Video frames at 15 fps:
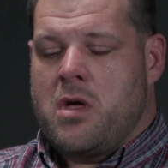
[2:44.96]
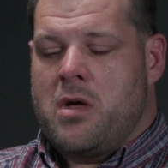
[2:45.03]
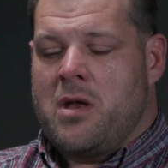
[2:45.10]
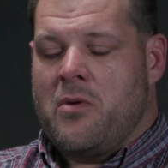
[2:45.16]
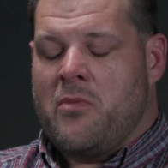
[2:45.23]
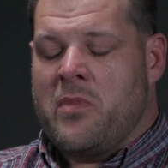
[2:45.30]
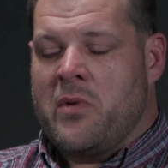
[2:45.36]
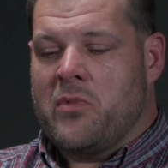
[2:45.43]

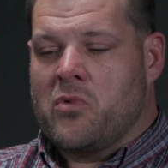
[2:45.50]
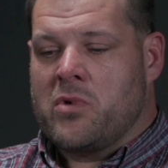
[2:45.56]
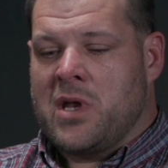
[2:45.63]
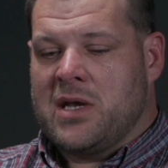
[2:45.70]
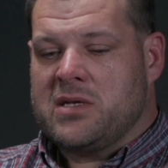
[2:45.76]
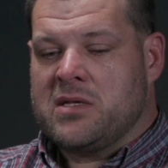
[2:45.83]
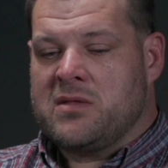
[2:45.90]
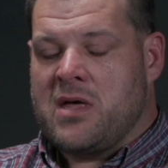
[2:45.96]
I remember when
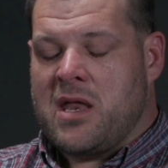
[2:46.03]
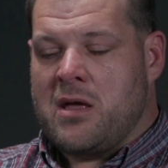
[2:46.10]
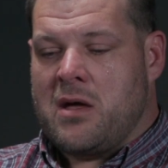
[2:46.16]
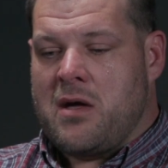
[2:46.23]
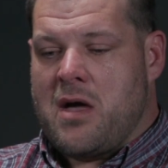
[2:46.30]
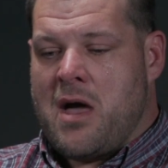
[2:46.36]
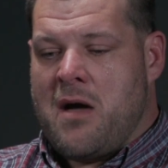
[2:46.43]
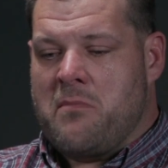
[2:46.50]
I did that,
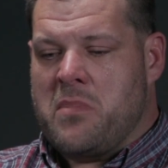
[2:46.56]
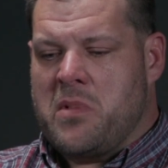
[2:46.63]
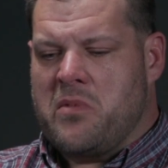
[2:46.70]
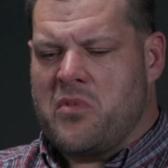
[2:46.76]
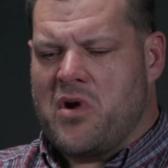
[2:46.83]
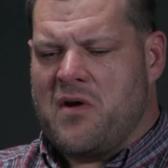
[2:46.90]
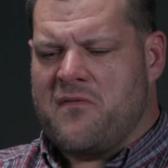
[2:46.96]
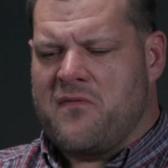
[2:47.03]
I
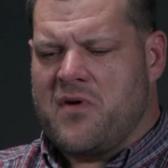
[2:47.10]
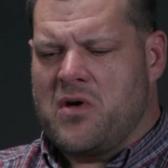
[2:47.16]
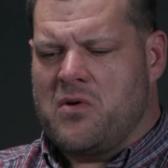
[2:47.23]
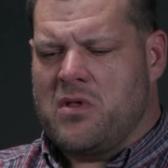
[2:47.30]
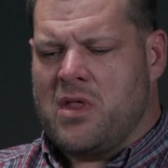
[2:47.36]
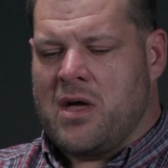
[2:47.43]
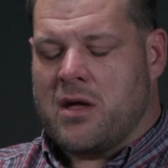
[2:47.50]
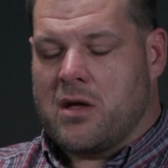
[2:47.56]
remember I
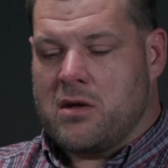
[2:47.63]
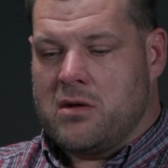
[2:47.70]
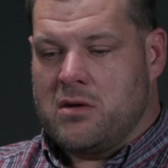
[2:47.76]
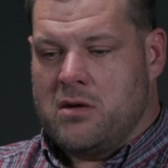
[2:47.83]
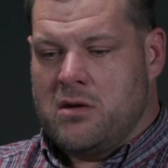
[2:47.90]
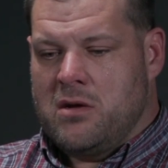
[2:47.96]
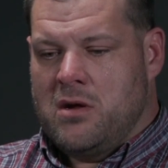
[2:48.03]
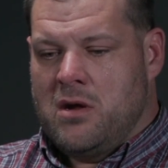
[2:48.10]
felt like
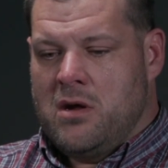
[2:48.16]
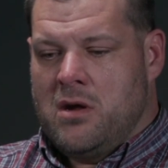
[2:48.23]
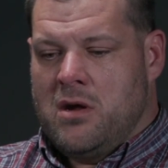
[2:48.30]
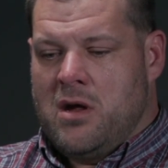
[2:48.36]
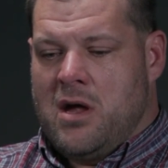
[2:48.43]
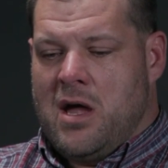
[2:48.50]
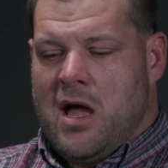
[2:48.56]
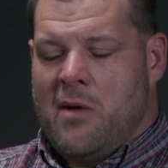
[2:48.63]

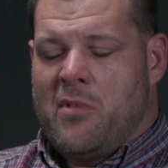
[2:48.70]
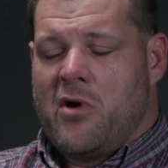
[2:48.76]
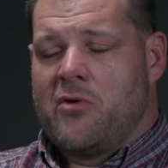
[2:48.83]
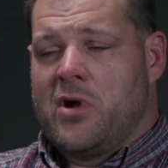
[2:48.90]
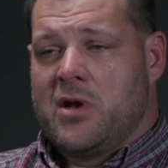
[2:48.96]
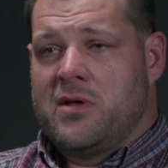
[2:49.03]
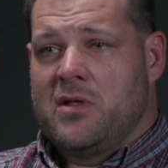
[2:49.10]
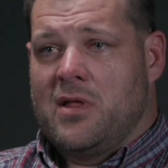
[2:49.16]
I'm
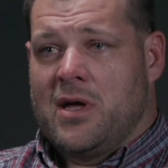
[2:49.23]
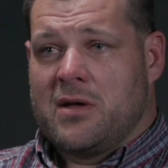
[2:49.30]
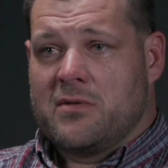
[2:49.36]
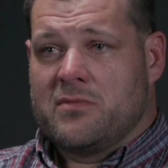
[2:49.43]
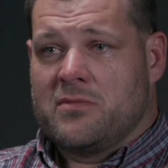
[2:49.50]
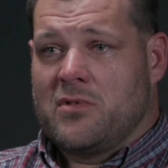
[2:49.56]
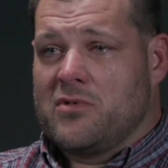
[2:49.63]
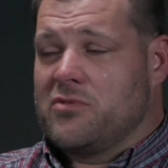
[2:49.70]
already like
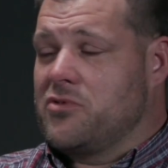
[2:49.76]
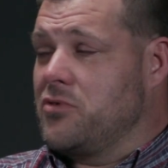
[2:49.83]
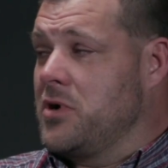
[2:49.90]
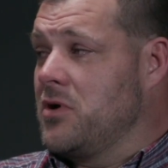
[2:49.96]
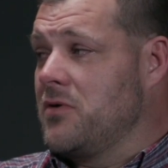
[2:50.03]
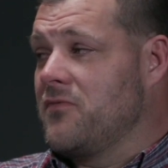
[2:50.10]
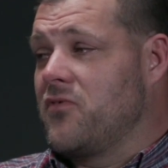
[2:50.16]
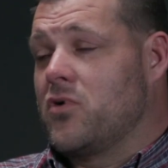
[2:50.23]

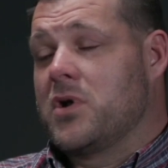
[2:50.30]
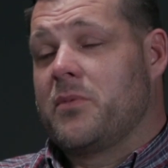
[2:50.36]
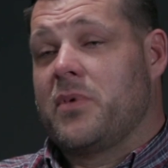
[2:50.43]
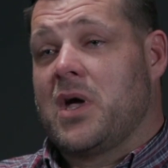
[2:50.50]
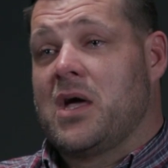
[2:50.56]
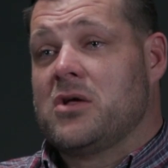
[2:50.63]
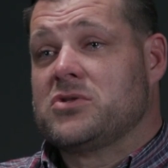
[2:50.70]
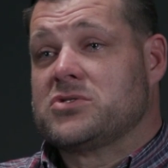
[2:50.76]
340
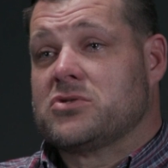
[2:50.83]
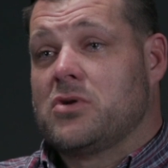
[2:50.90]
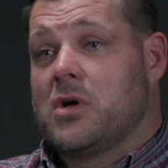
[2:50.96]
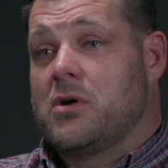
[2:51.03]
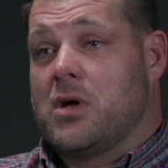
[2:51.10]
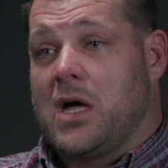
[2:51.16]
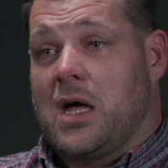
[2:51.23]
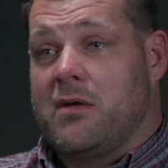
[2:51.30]
pounds,
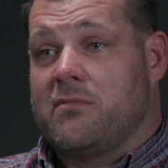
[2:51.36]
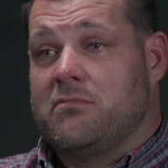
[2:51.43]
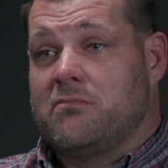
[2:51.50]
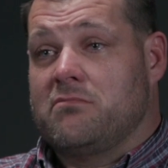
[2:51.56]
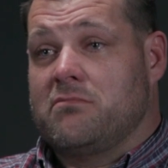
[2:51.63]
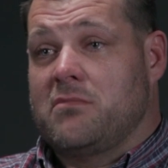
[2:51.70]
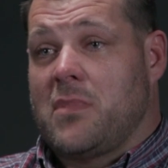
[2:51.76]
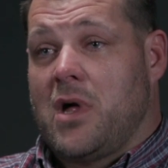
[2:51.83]
so I
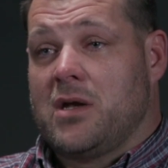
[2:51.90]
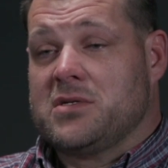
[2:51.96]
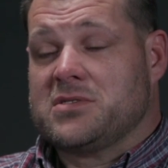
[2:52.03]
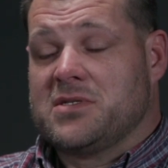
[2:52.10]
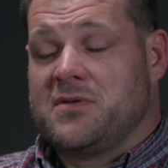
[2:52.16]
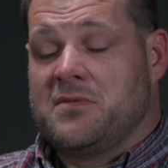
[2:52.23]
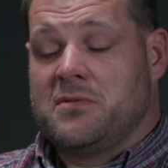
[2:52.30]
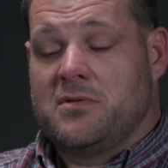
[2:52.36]

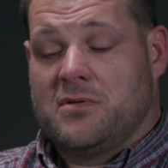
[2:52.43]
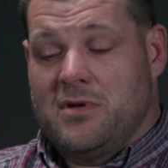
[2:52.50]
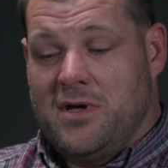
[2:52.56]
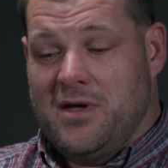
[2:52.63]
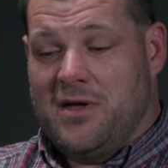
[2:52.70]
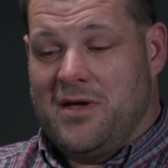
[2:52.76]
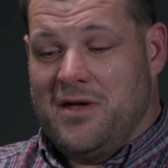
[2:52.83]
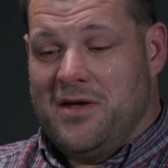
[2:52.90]
honestly
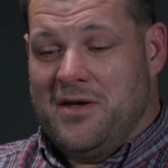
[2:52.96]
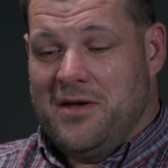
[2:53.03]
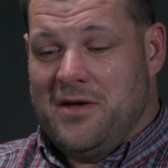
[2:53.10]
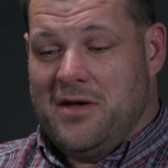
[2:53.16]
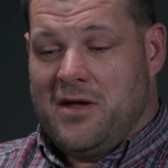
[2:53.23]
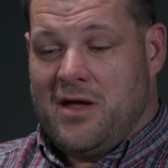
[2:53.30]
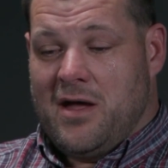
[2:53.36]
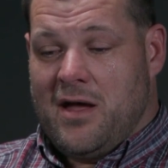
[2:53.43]

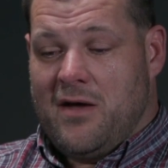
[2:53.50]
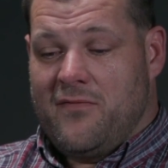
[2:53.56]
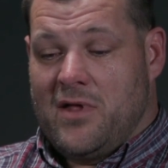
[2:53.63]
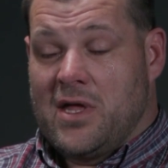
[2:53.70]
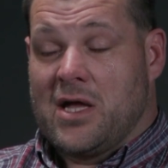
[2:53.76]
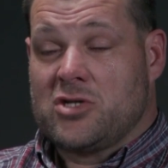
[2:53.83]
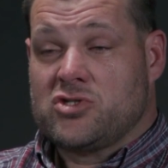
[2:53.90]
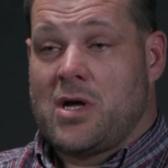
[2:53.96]
felt
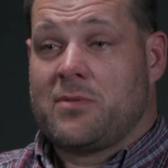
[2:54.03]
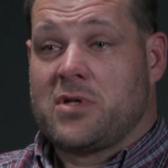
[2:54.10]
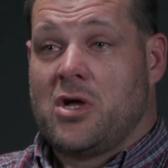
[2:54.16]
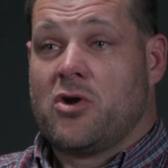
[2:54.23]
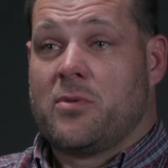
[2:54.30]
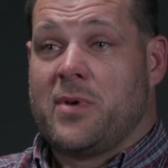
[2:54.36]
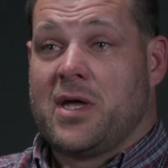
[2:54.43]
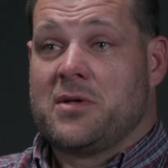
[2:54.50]
like I dropped
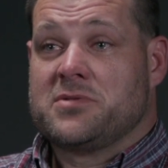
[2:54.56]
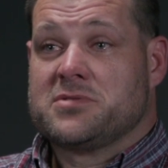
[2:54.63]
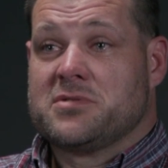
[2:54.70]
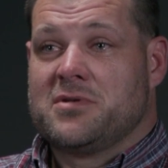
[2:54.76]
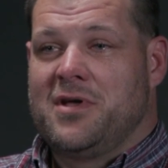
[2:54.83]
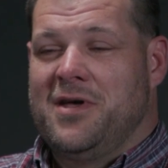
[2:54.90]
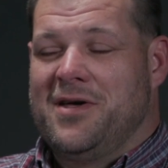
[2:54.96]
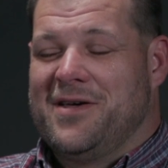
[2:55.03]
100 pounds,
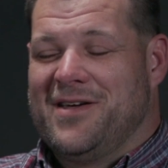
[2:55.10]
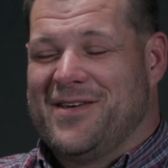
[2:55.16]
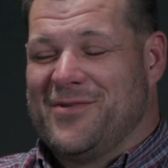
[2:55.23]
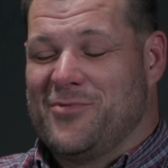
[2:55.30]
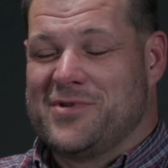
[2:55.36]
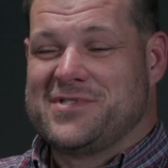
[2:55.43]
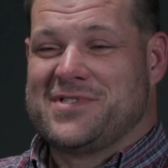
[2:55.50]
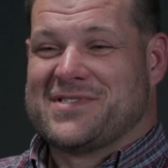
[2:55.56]

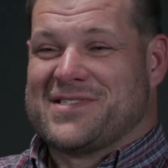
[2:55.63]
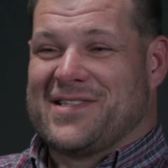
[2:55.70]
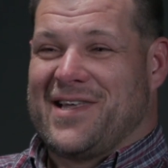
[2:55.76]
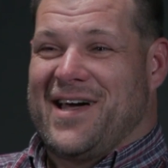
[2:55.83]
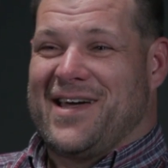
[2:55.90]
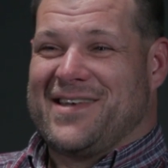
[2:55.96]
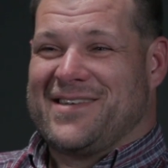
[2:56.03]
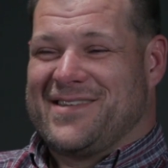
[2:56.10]
which is a
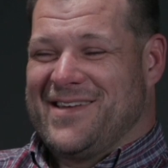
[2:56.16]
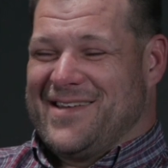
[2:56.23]
lot.